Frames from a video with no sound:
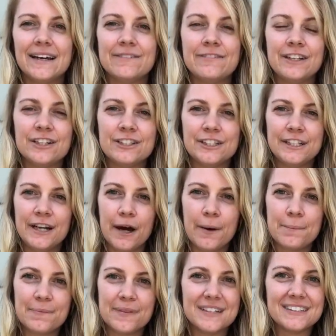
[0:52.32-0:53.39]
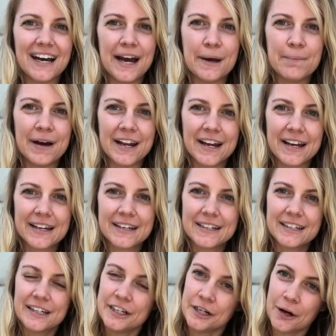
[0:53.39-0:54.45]
finishing up the diabetic
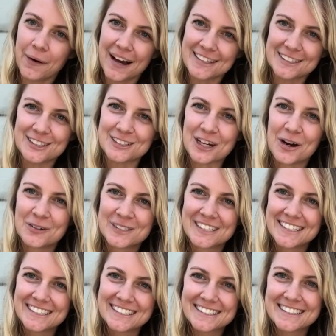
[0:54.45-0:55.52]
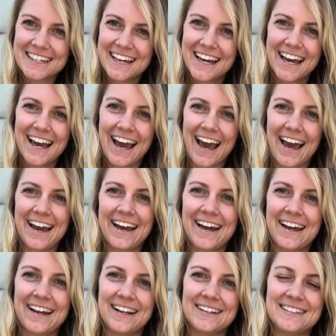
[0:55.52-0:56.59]
ketoacidosis
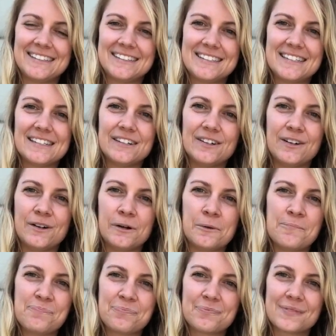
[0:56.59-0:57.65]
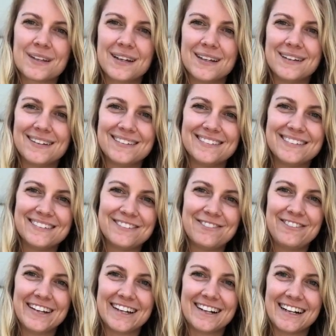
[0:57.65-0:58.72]
and still
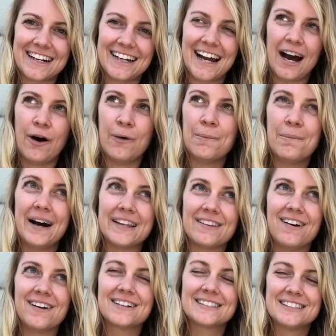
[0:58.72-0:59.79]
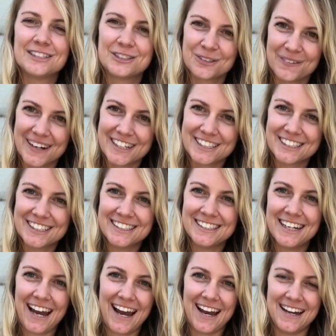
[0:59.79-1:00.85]
figuring out my lung
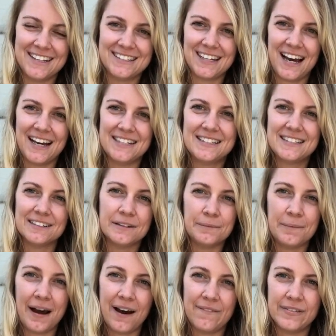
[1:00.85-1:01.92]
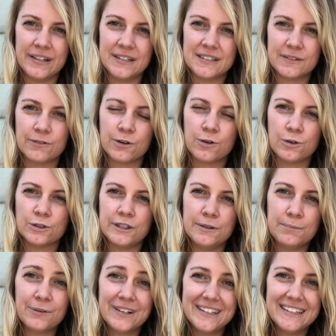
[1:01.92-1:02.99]
situation, as I still am having difficulty
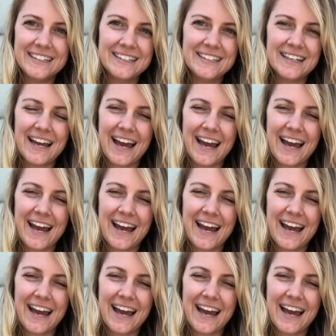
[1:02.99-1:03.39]
breathing,